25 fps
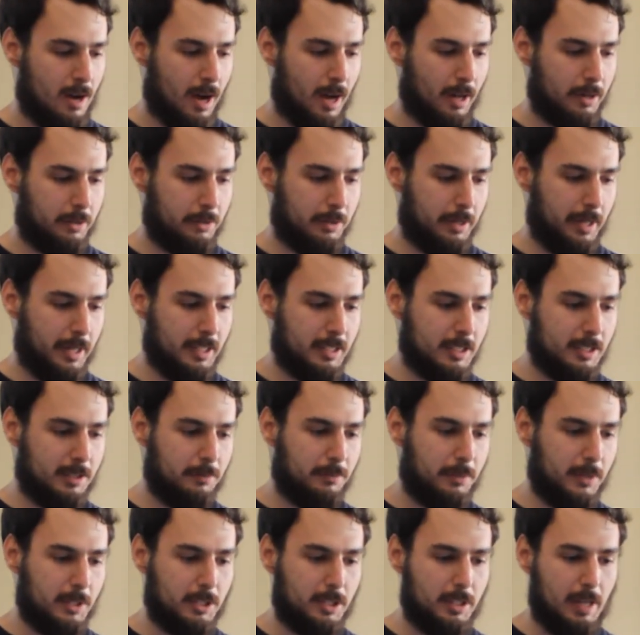under
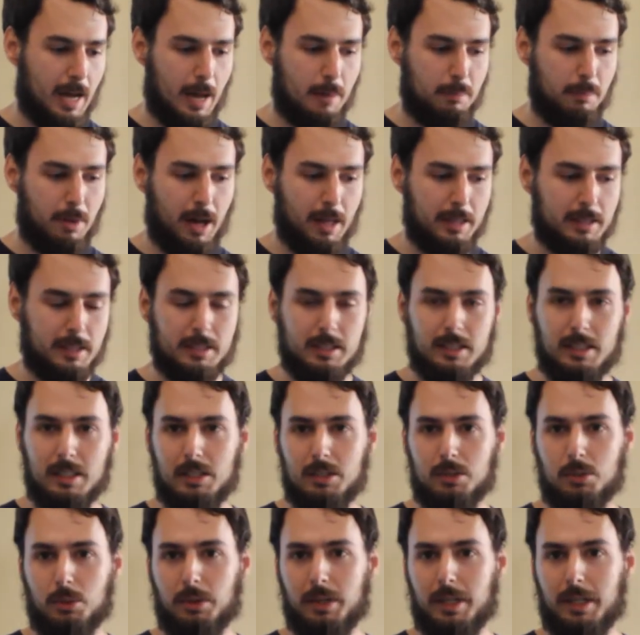insufficient
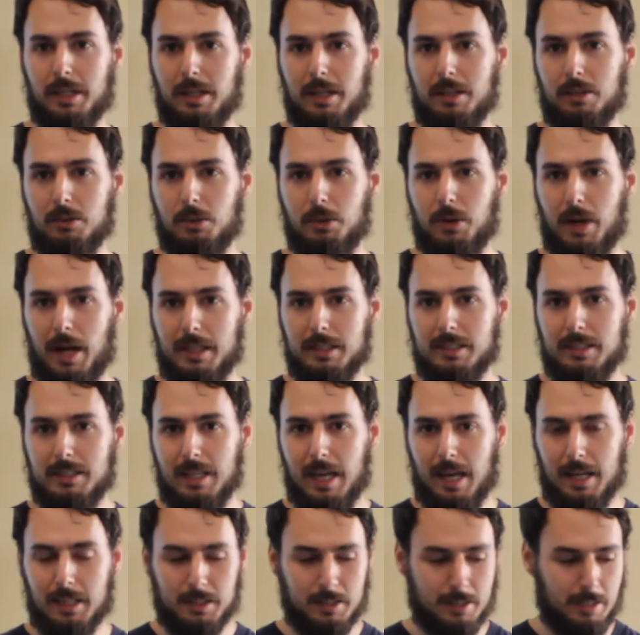hypotheses or in an incorrect
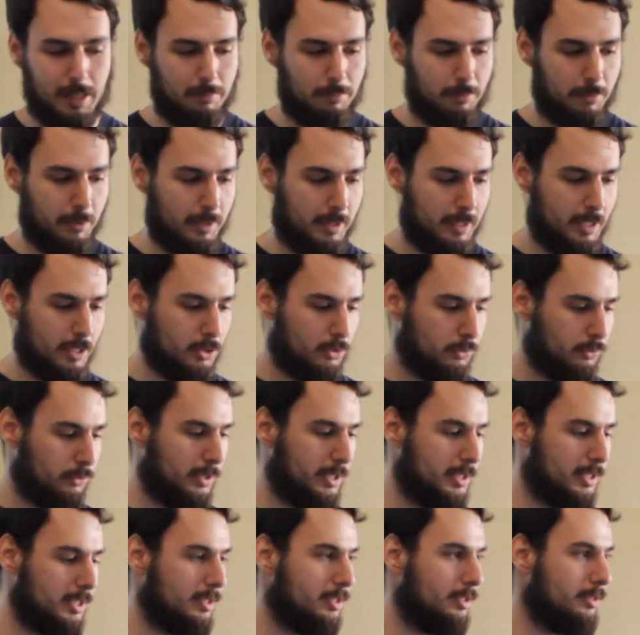sense, and for this
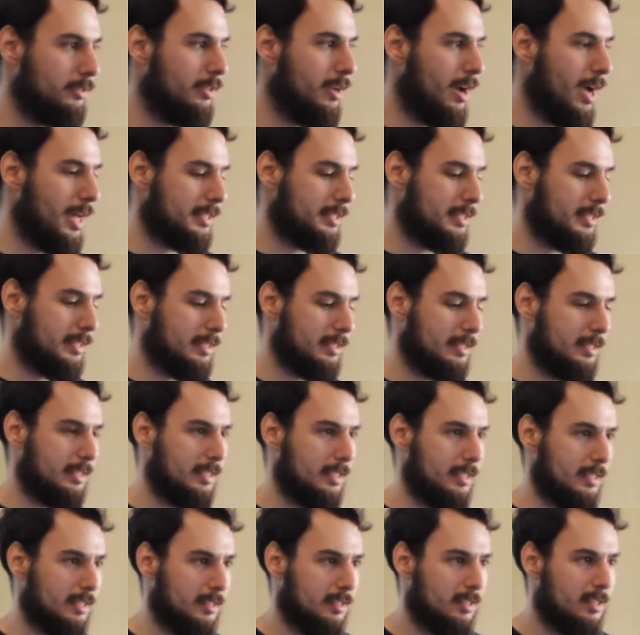reason do not
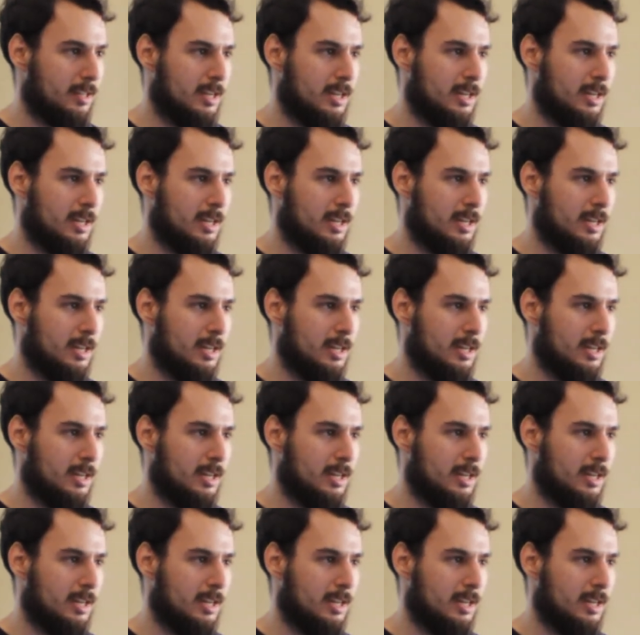succeed.